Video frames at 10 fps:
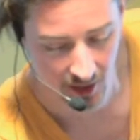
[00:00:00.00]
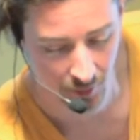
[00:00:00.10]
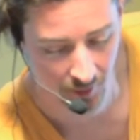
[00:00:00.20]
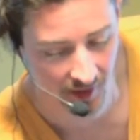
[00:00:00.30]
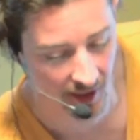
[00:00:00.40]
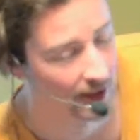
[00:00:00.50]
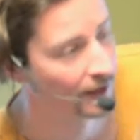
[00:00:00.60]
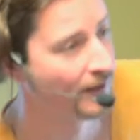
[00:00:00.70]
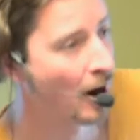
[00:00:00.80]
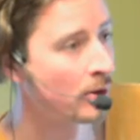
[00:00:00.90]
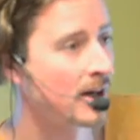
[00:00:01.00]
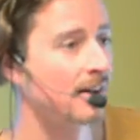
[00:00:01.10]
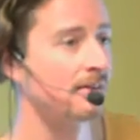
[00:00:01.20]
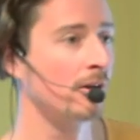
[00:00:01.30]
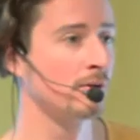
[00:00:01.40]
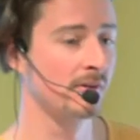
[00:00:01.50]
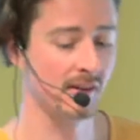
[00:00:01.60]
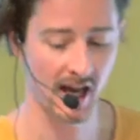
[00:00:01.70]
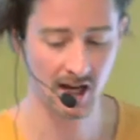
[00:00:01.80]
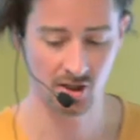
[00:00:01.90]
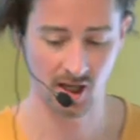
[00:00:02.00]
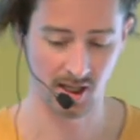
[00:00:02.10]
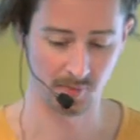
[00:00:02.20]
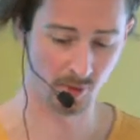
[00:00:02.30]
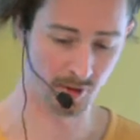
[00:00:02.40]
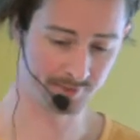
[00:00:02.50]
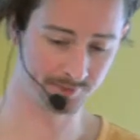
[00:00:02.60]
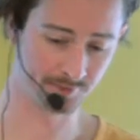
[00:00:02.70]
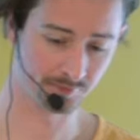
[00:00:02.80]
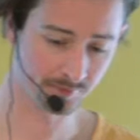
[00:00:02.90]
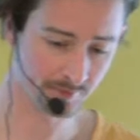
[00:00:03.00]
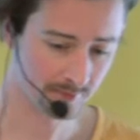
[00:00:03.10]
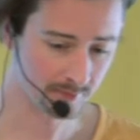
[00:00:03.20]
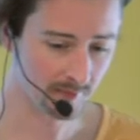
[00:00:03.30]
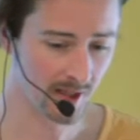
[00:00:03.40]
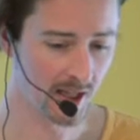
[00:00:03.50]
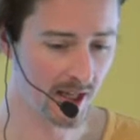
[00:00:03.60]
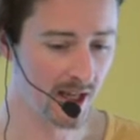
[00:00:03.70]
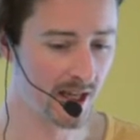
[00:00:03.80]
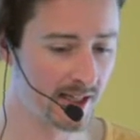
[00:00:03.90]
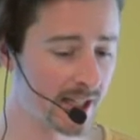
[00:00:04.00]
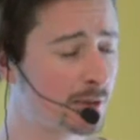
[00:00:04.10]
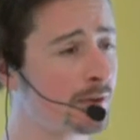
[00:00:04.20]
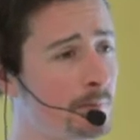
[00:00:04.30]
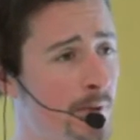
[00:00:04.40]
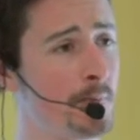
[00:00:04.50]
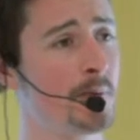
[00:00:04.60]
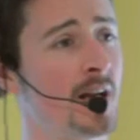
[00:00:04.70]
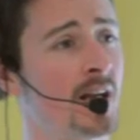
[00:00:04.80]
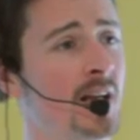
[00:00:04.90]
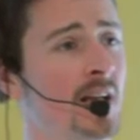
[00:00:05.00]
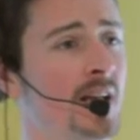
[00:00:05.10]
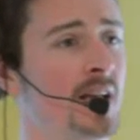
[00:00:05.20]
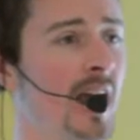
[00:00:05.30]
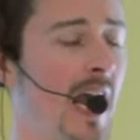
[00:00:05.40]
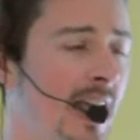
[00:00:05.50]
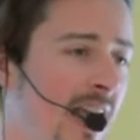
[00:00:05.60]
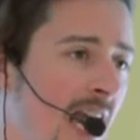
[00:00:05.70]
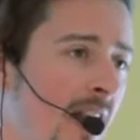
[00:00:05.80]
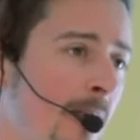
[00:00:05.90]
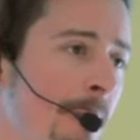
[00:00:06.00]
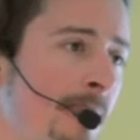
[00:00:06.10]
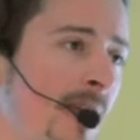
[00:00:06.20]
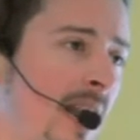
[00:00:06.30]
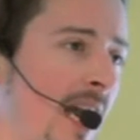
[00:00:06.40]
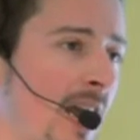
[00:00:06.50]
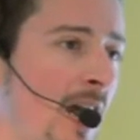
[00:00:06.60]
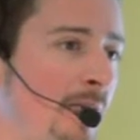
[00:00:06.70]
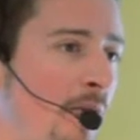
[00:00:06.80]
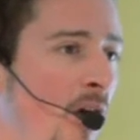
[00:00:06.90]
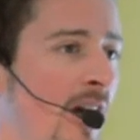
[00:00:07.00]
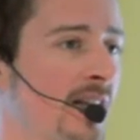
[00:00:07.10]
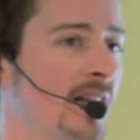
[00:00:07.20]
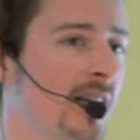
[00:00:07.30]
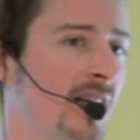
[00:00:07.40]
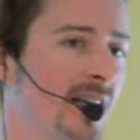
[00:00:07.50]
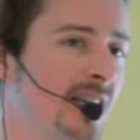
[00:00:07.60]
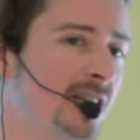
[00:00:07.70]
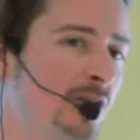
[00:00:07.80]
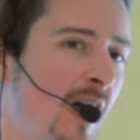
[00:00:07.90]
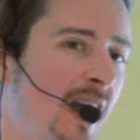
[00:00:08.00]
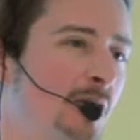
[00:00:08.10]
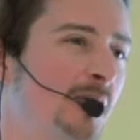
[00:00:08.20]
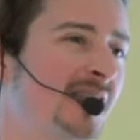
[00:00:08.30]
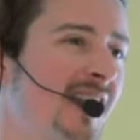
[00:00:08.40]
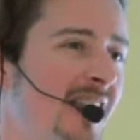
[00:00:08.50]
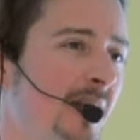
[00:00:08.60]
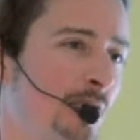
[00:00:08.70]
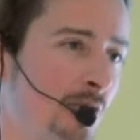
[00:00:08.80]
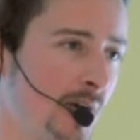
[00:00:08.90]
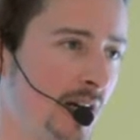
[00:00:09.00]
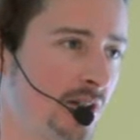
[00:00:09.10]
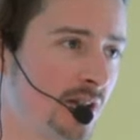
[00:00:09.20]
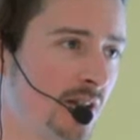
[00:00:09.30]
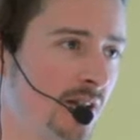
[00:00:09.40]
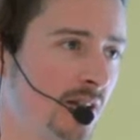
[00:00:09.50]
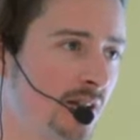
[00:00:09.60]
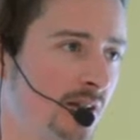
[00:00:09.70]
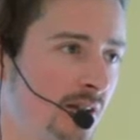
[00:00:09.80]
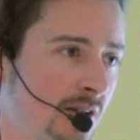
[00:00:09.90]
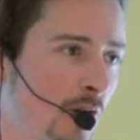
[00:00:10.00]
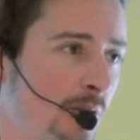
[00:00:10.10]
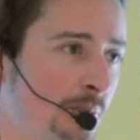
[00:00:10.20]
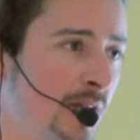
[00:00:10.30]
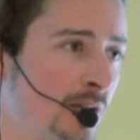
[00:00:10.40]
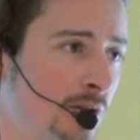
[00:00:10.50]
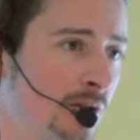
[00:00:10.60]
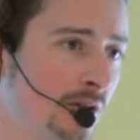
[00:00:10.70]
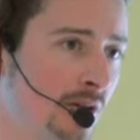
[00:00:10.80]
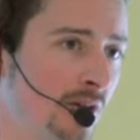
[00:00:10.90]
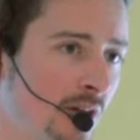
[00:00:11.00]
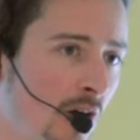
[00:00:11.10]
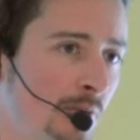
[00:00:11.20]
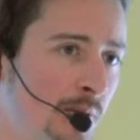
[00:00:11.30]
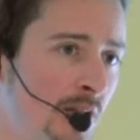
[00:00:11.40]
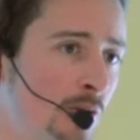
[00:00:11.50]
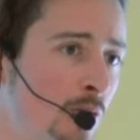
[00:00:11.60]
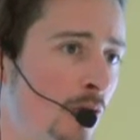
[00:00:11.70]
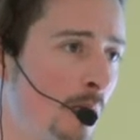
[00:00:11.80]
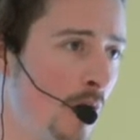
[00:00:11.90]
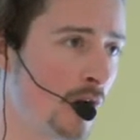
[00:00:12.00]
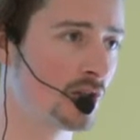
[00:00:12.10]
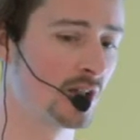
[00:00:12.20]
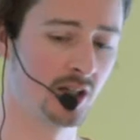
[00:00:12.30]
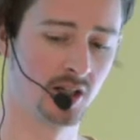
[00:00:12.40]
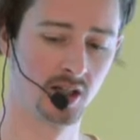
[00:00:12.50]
to the founders or to the culture anymore. Linked to the people, and again, like avoid trying to sell them too much. Don't be don't be too commercial,